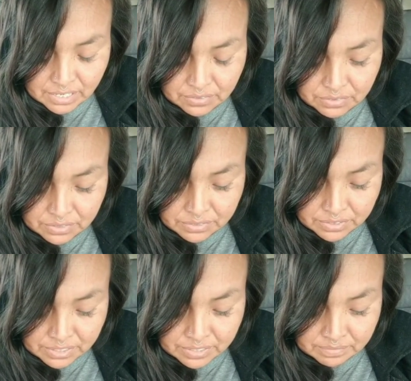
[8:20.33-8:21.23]
and through
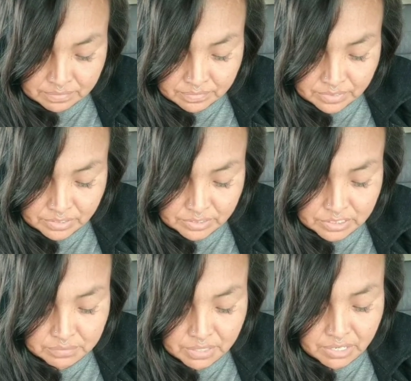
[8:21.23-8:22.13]
him
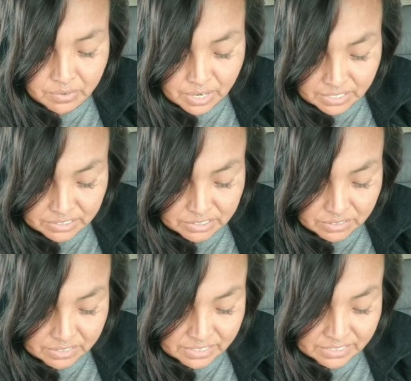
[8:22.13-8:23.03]
to my
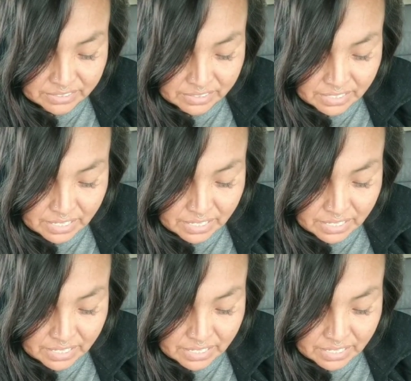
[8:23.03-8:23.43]
grandchildren.